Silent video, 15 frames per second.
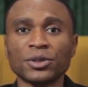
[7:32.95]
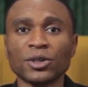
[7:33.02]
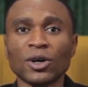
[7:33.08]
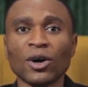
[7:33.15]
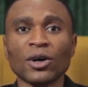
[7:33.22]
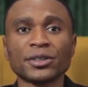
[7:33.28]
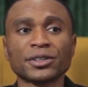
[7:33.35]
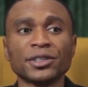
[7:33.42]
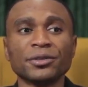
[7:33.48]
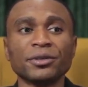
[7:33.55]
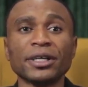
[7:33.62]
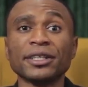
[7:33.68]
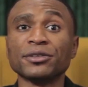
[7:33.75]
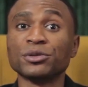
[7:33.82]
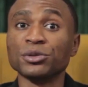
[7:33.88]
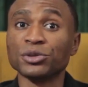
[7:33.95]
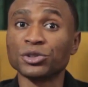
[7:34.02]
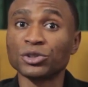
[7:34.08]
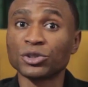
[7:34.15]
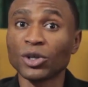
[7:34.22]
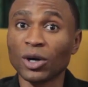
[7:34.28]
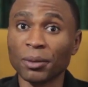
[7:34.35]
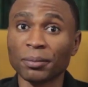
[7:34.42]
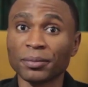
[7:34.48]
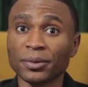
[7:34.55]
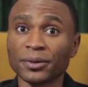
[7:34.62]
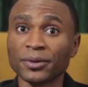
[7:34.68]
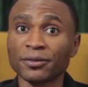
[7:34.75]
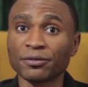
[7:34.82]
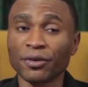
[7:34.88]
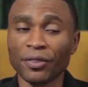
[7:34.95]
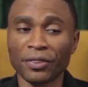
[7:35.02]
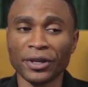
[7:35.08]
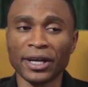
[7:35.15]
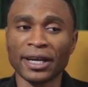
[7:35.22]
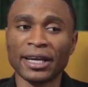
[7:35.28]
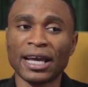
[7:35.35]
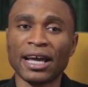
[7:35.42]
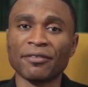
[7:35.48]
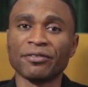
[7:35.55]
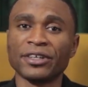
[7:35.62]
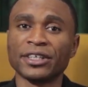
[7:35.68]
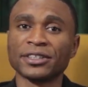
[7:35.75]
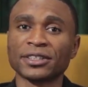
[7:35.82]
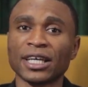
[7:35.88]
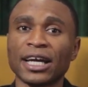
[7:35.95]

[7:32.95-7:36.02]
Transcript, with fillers: cause the rain to stop for 3.5 years